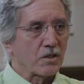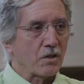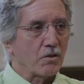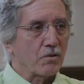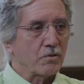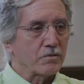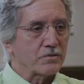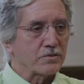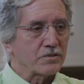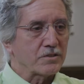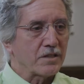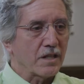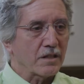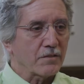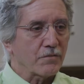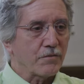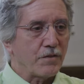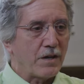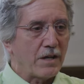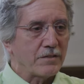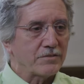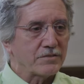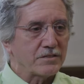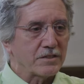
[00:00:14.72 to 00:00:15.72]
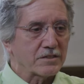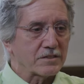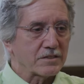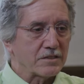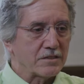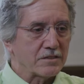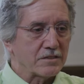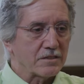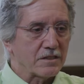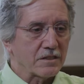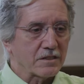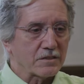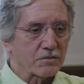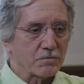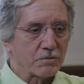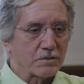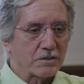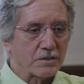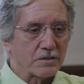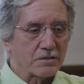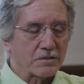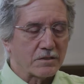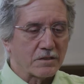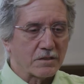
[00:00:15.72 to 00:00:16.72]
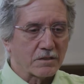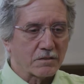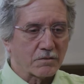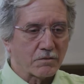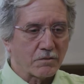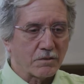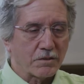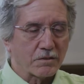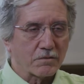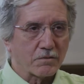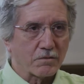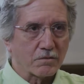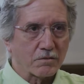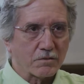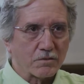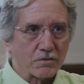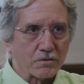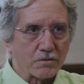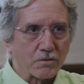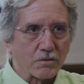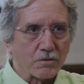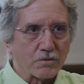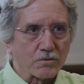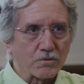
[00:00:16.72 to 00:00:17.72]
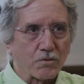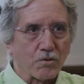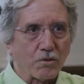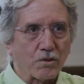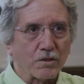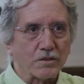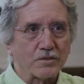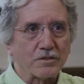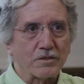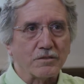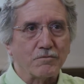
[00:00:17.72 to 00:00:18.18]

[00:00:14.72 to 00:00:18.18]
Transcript: So SEC 566, which is the critical controls course,